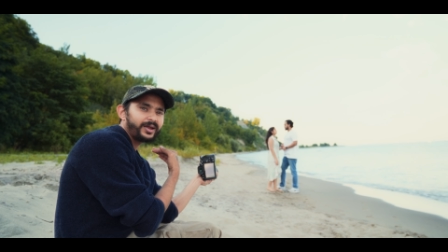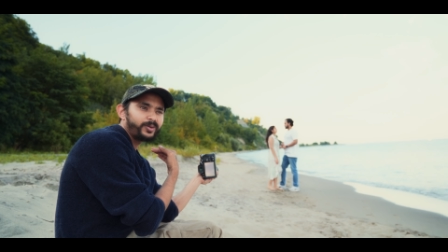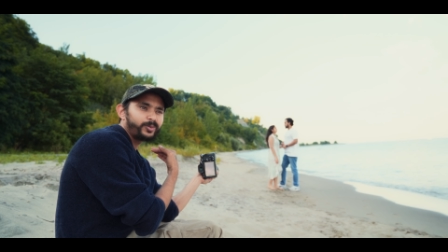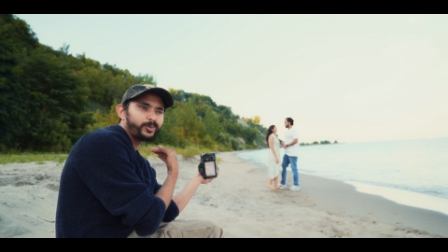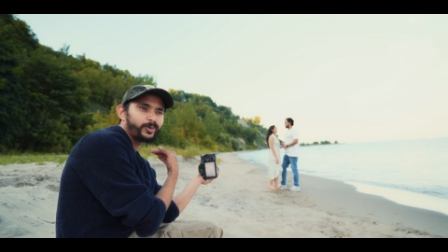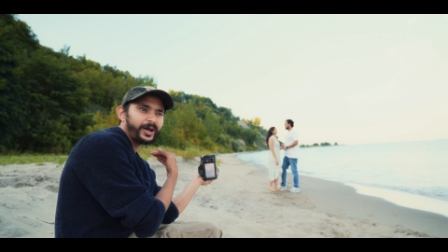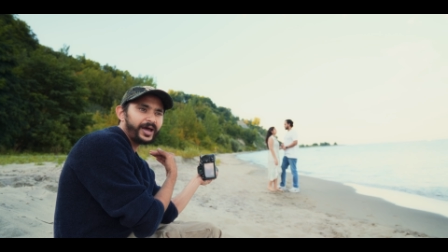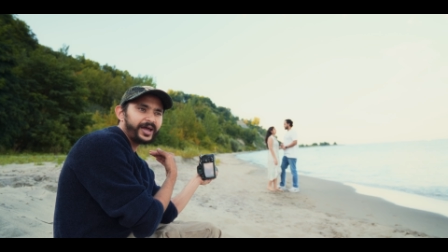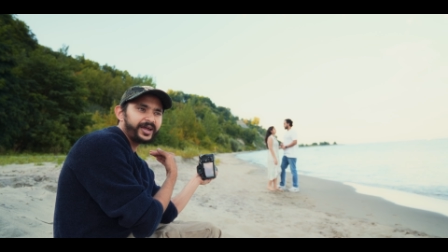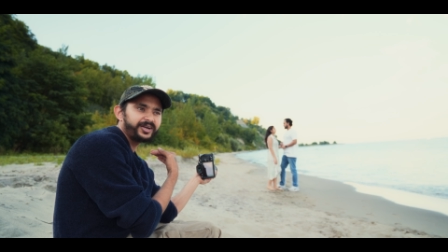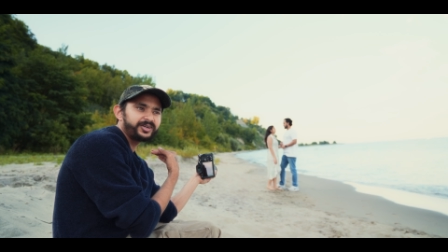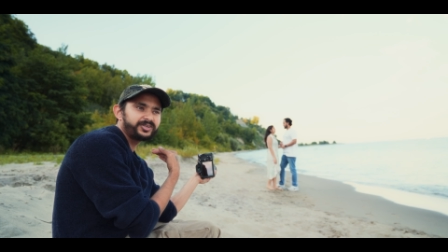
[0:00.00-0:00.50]

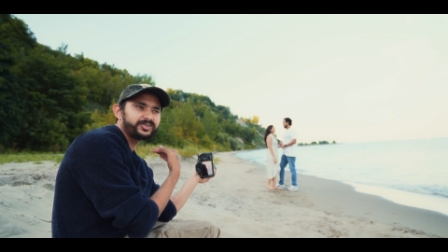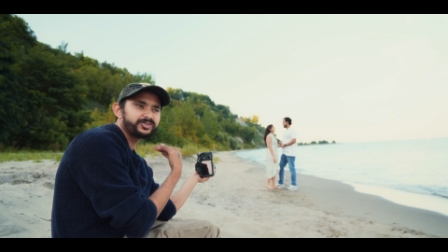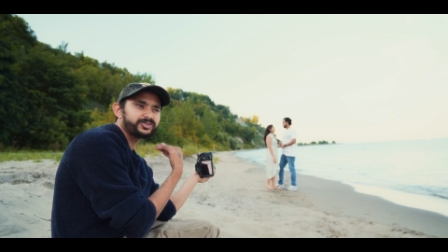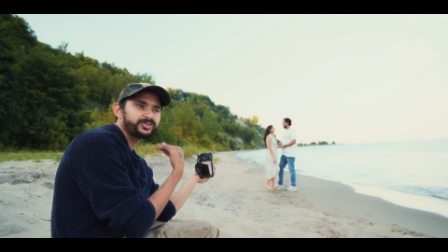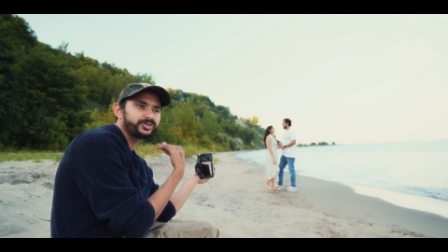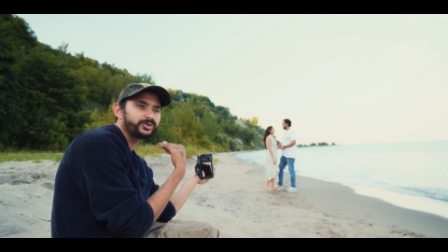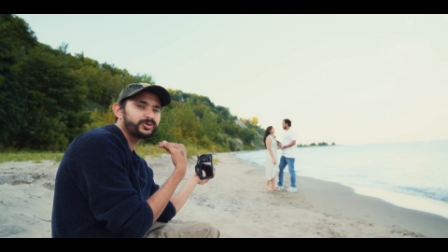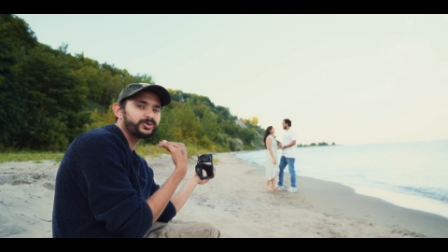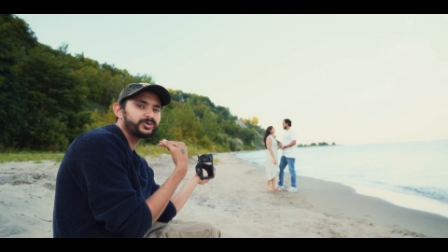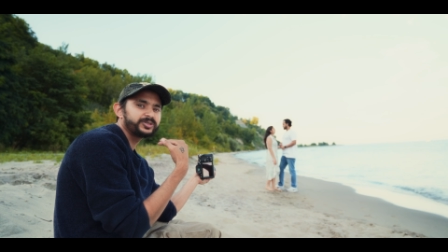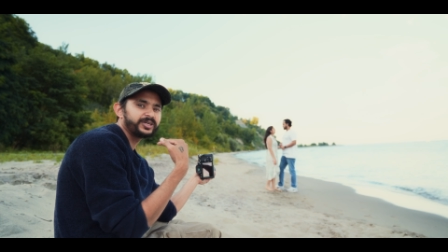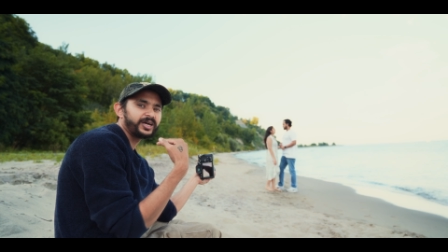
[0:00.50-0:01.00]
right
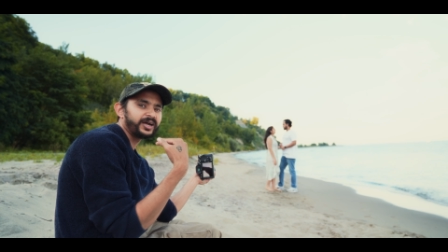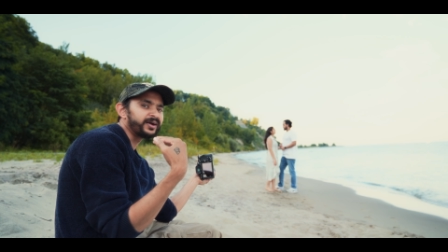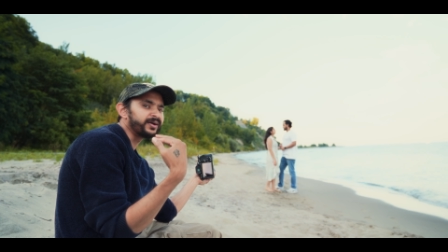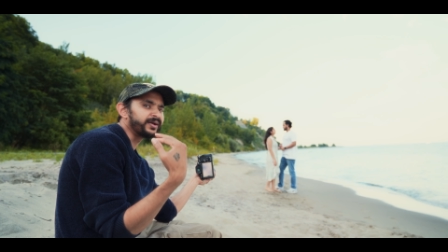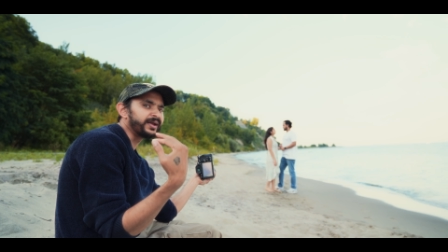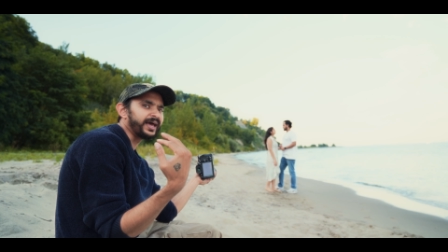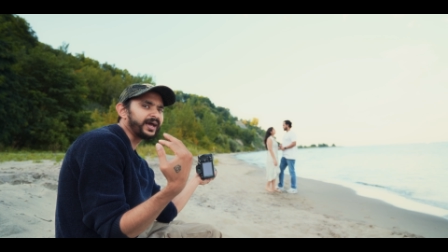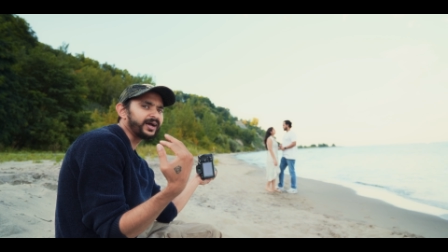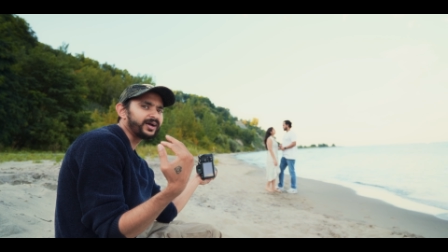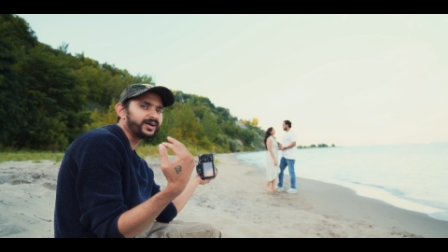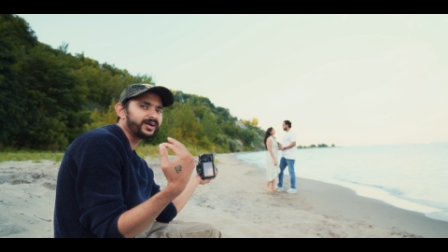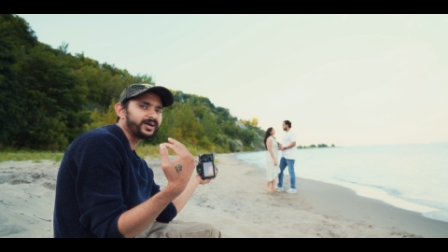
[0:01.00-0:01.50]
through their
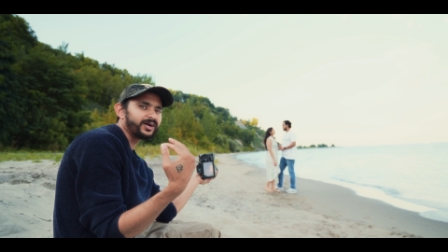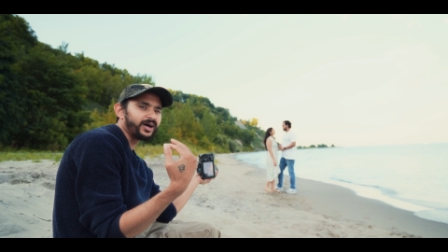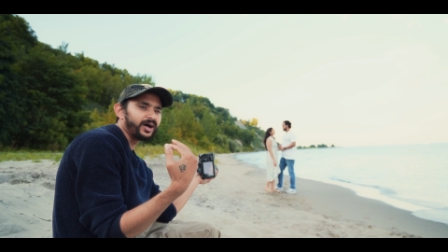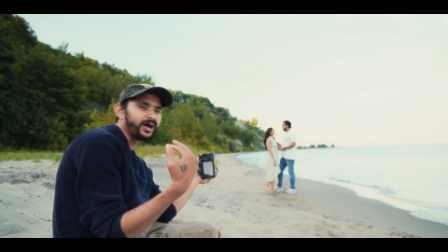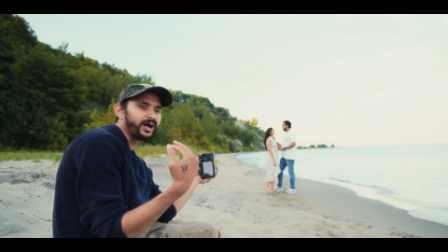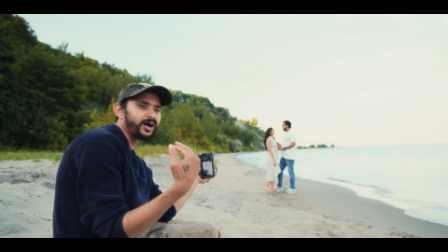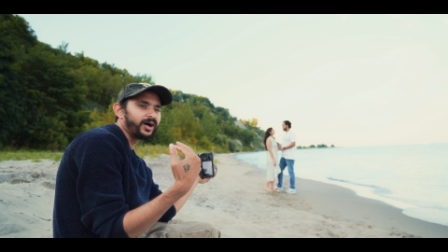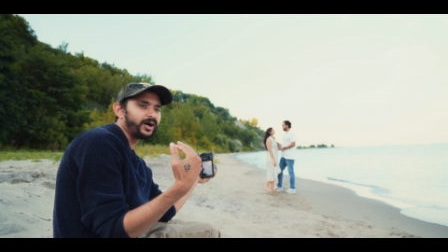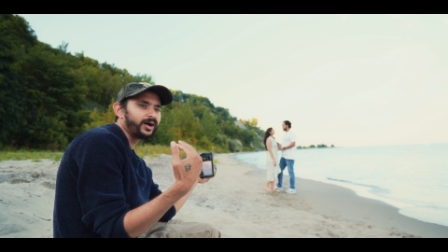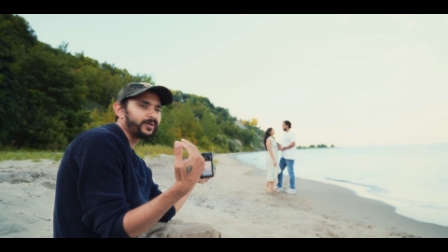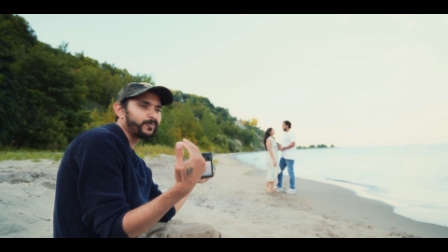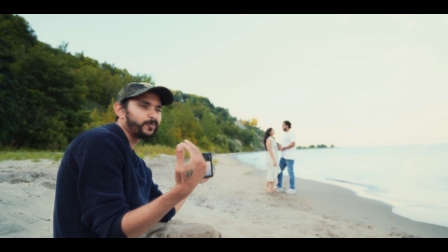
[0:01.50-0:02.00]
neck,
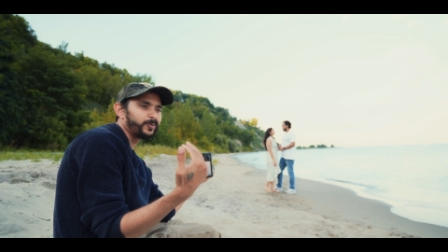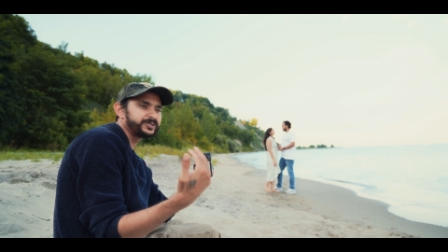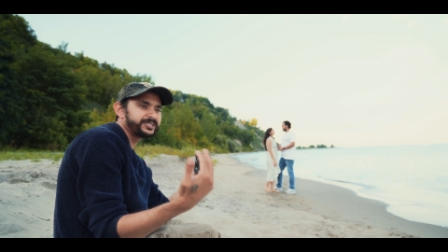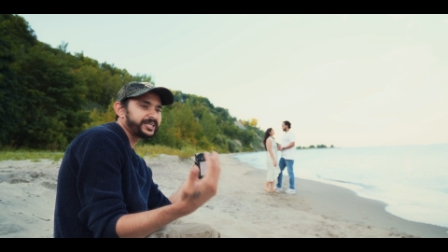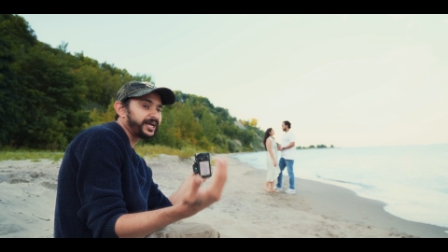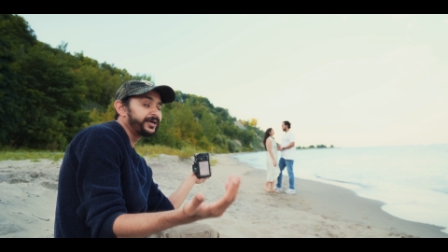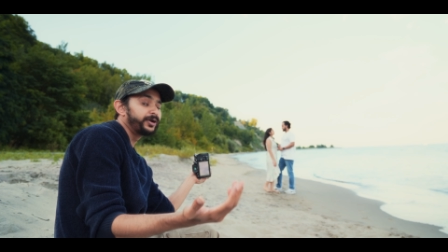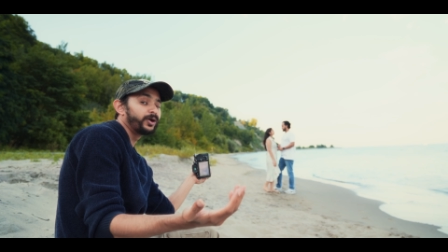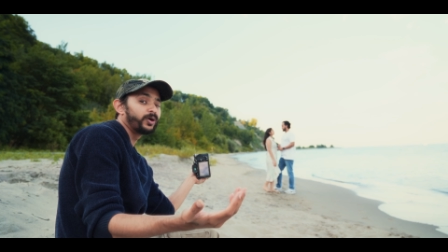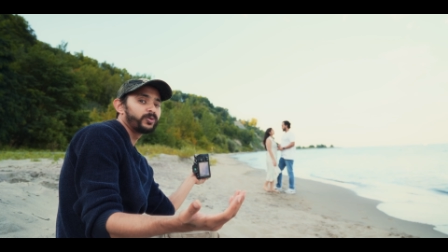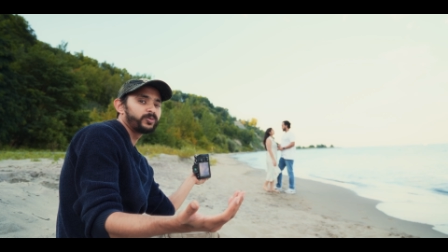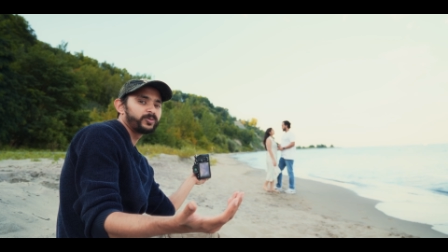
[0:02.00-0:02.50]
uh, which
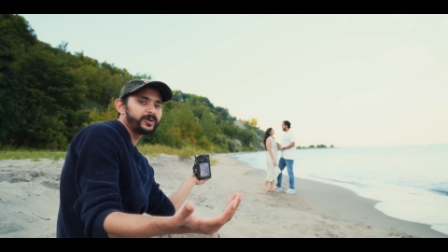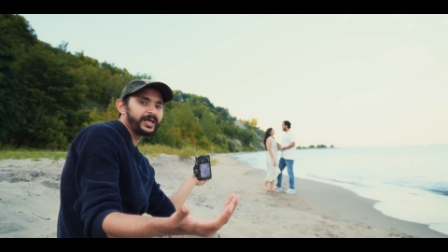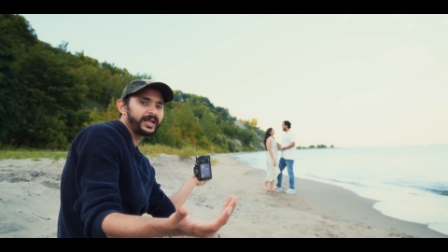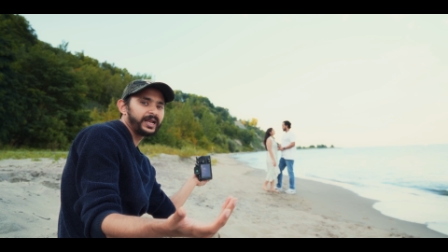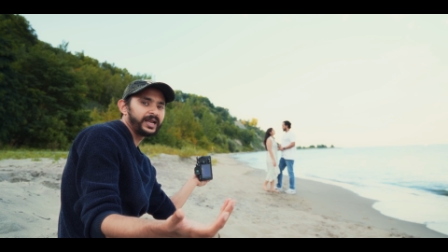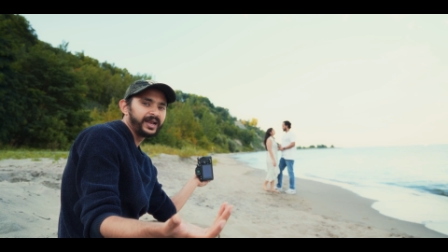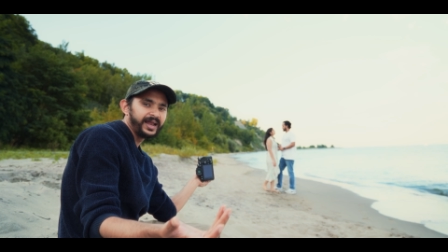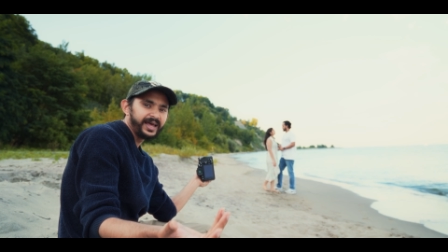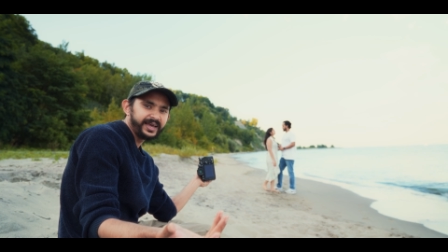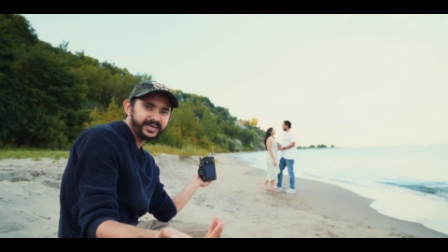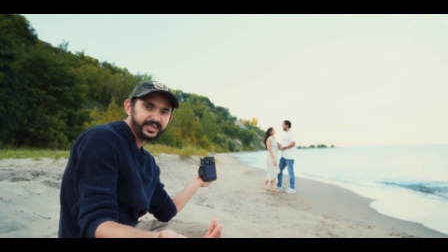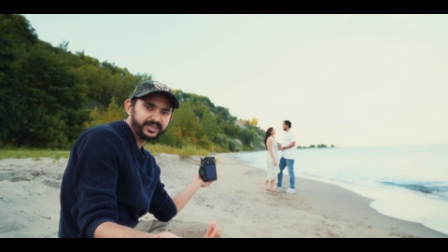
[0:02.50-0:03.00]
I don't
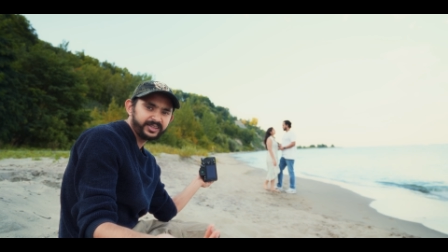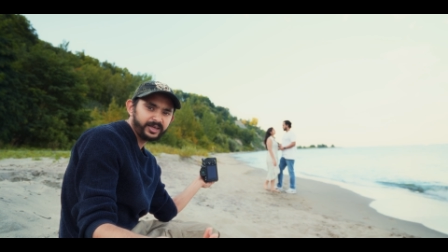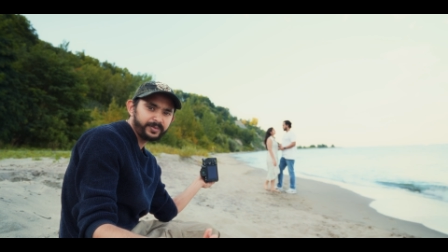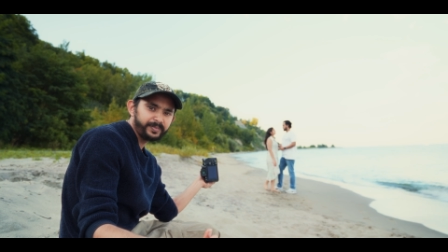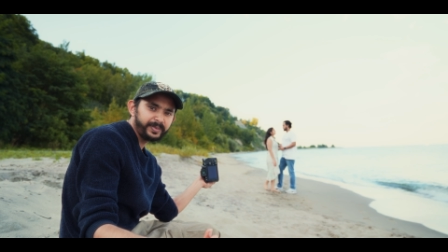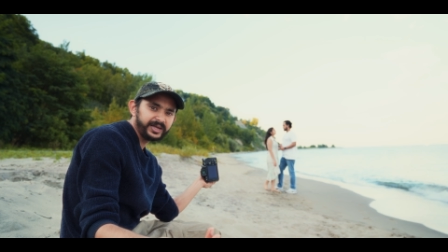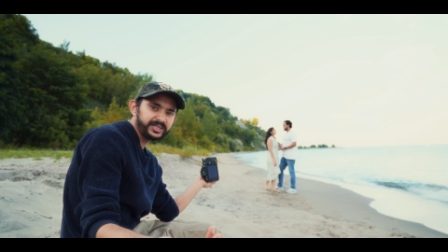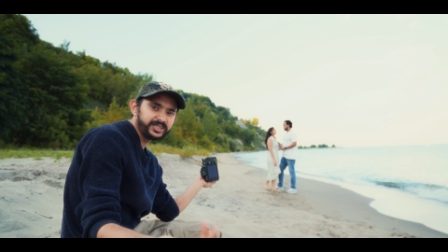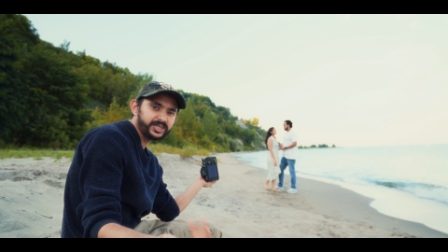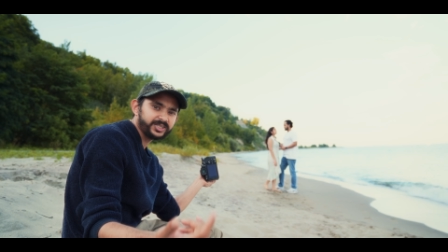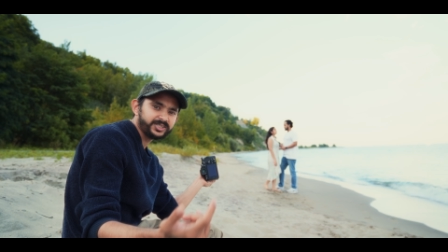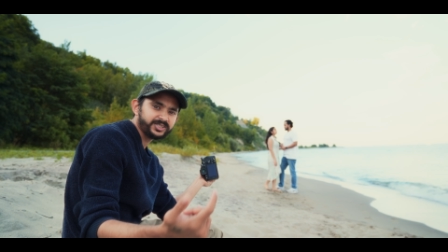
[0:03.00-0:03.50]
really like in the
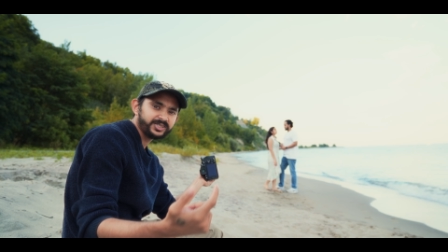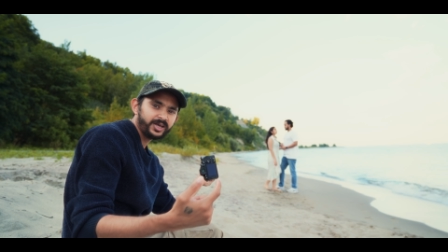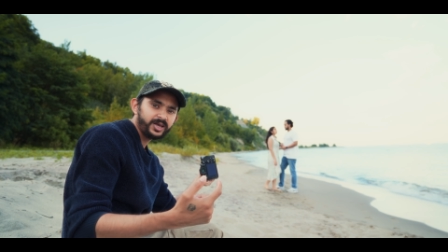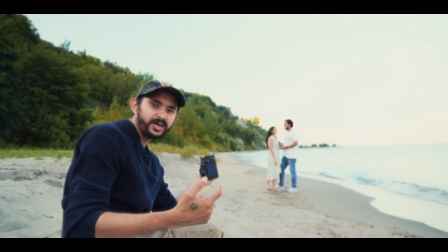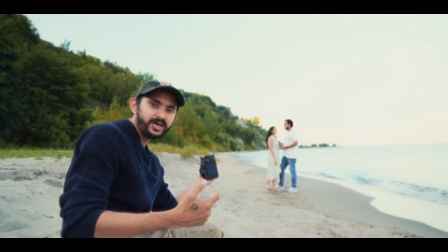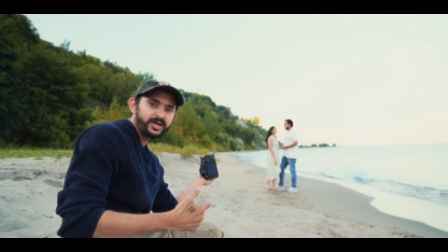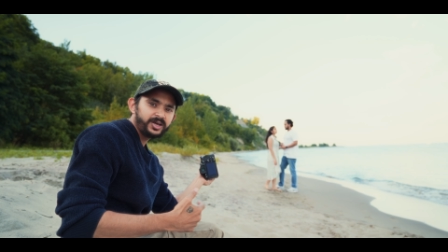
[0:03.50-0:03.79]
images.